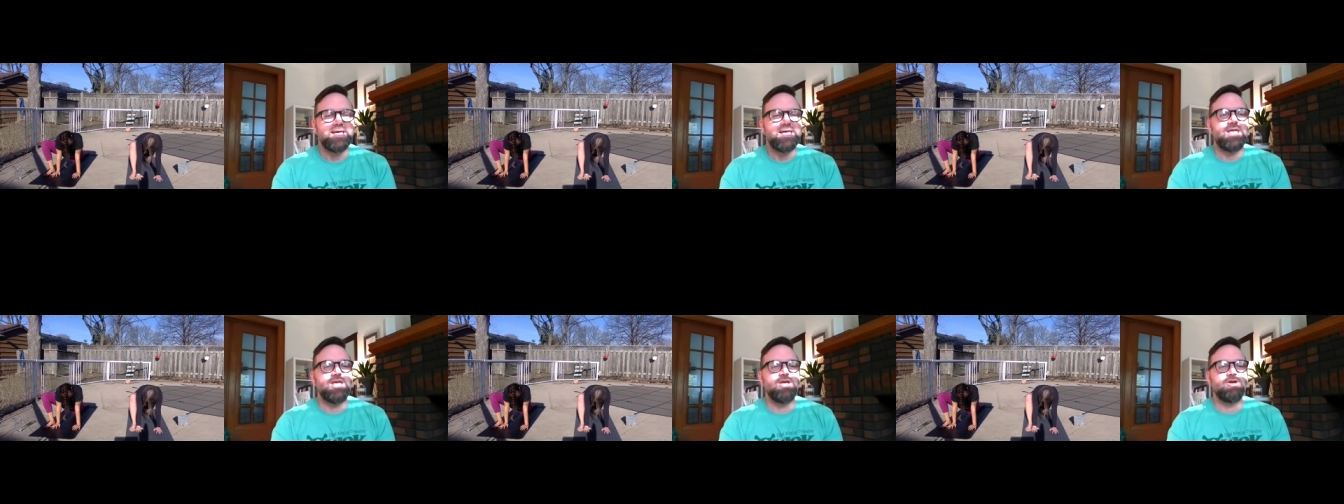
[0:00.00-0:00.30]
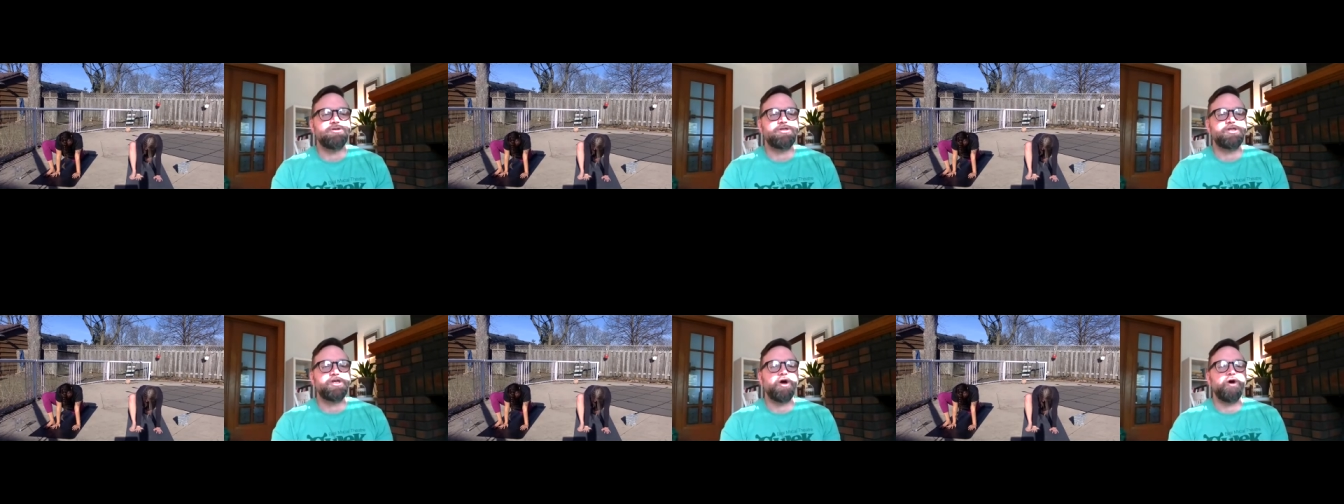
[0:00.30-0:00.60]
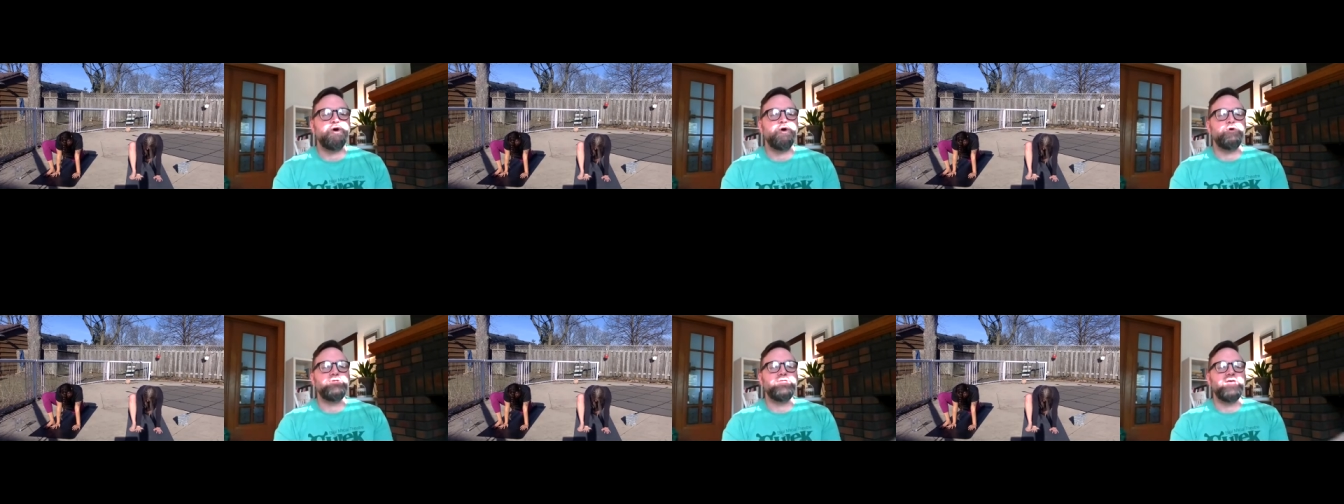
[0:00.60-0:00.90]
Heel
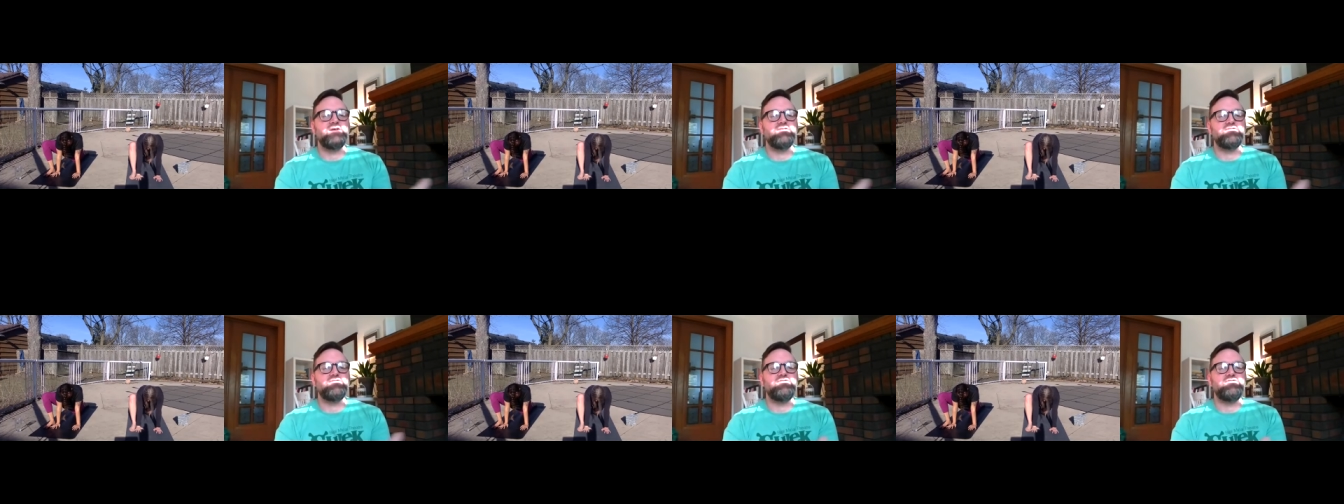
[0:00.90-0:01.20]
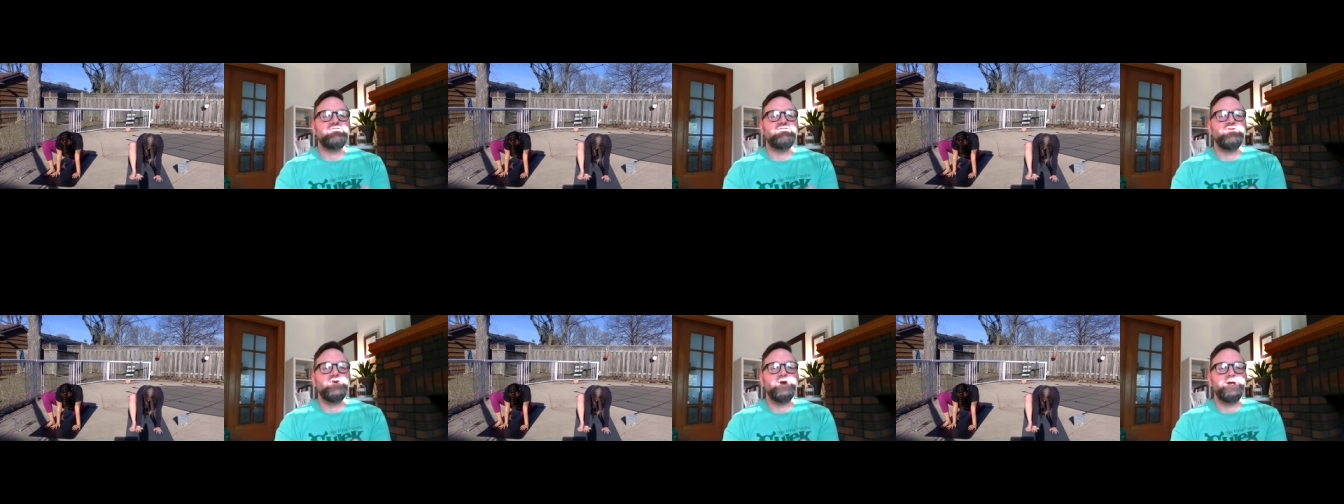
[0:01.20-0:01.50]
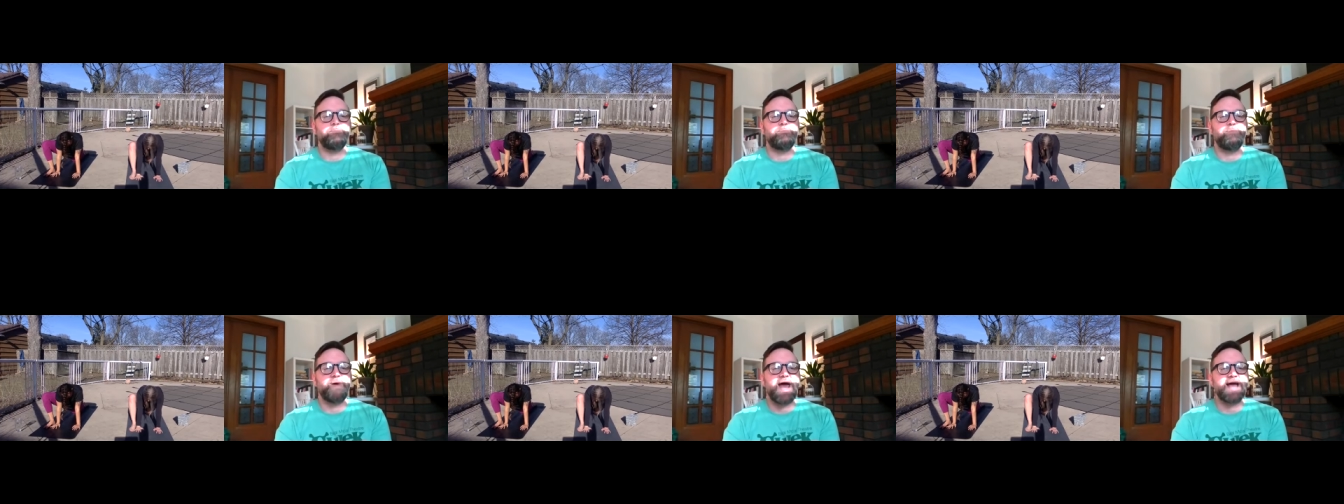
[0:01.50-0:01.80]
toe that
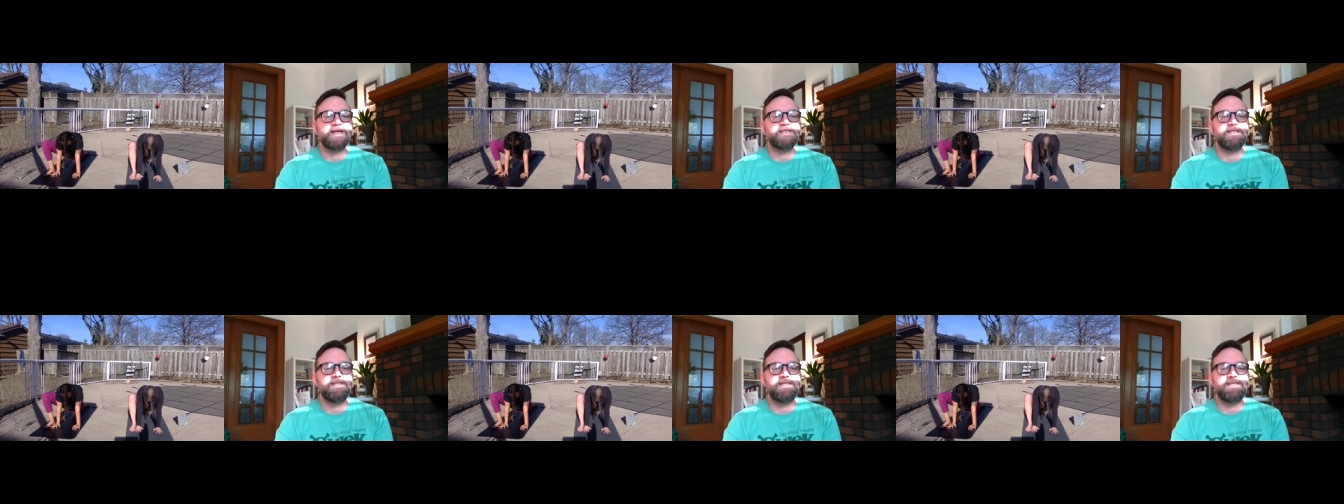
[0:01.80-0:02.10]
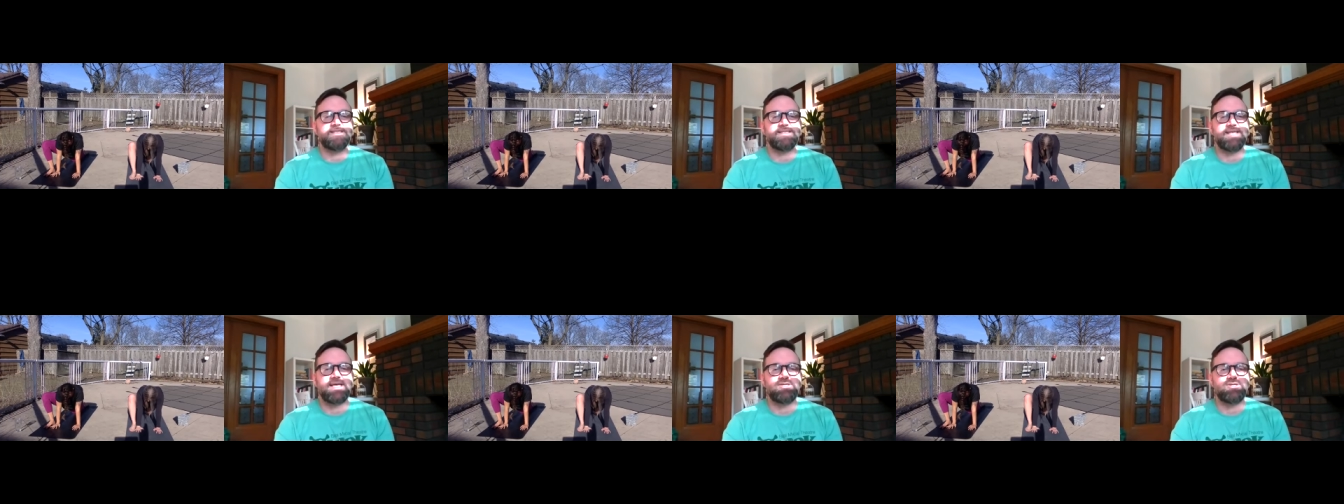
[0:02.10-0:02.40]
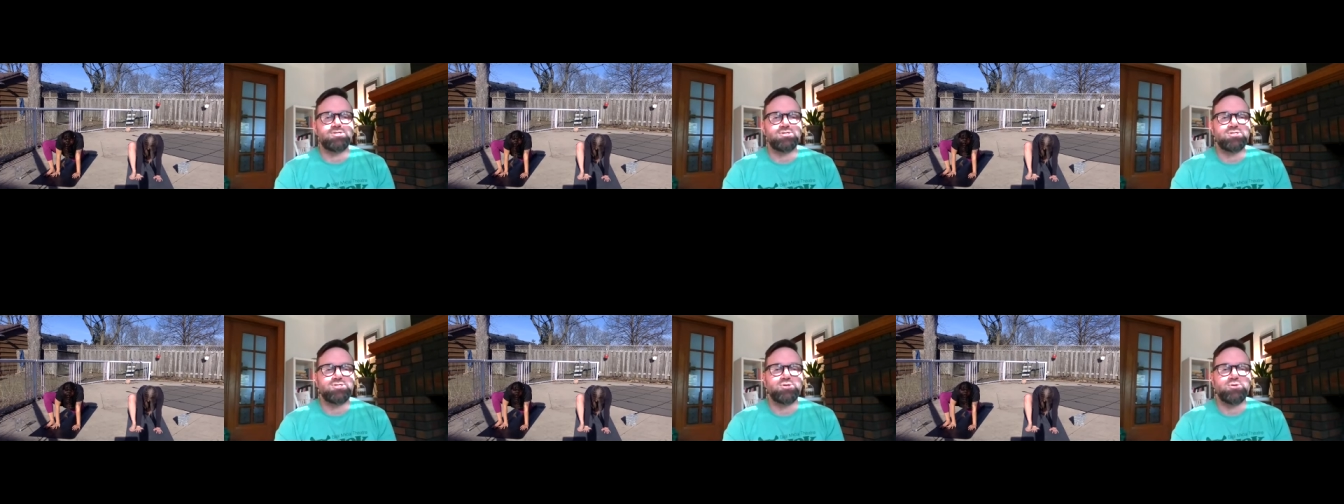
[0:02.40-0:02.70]
foot back to the
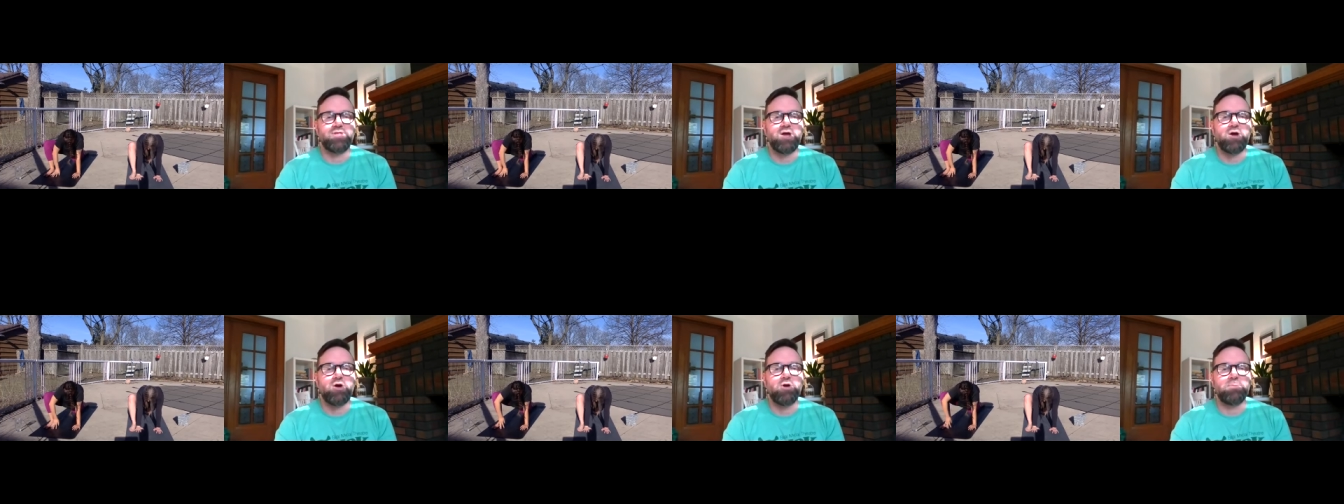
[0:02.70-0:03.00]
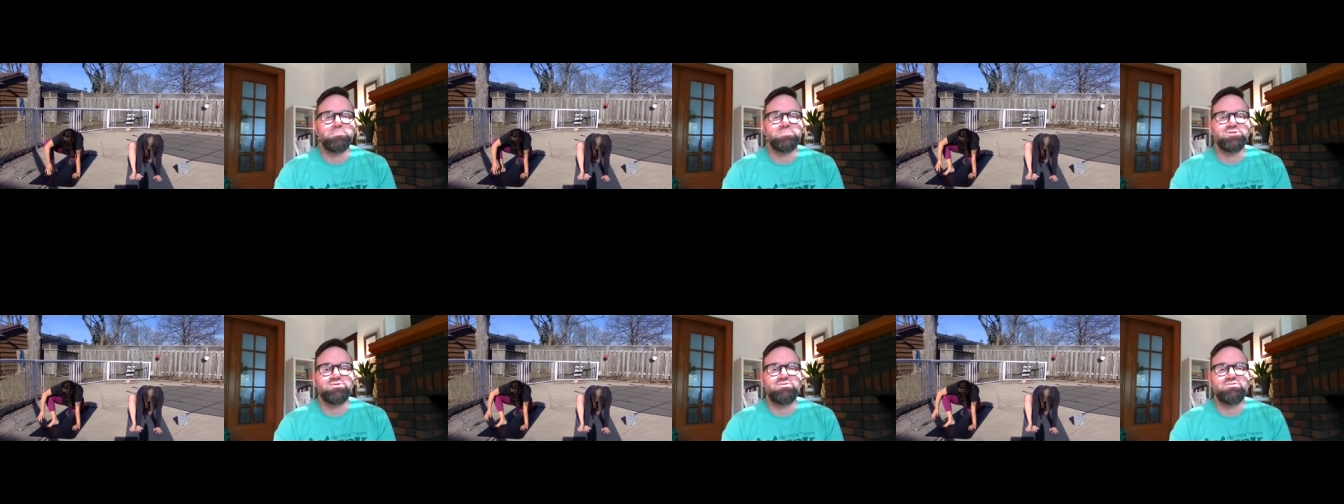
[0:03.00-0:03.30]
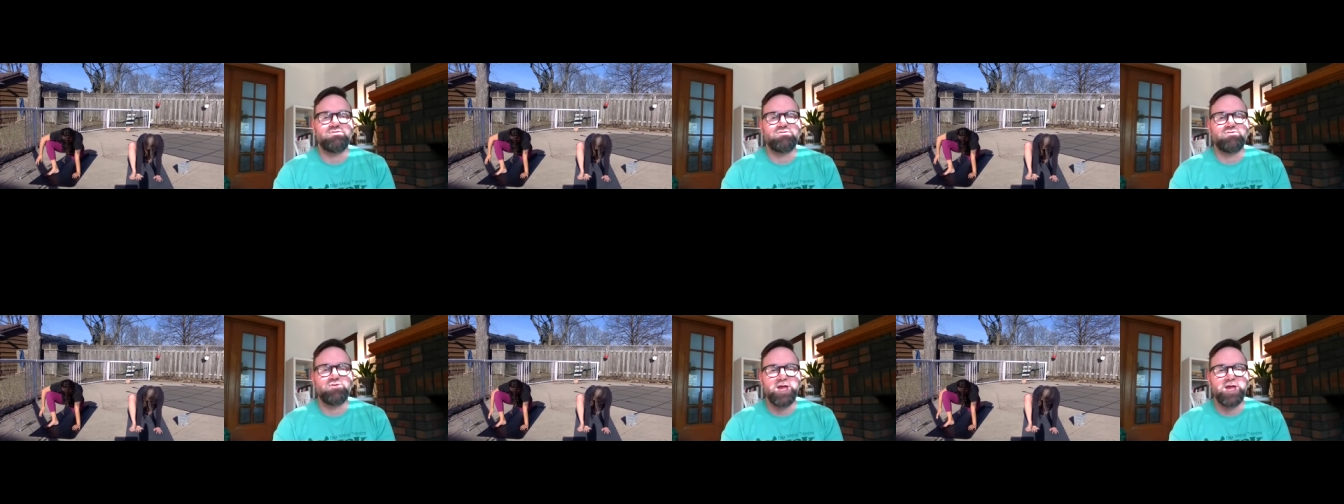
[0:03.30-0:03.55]
center so the arms are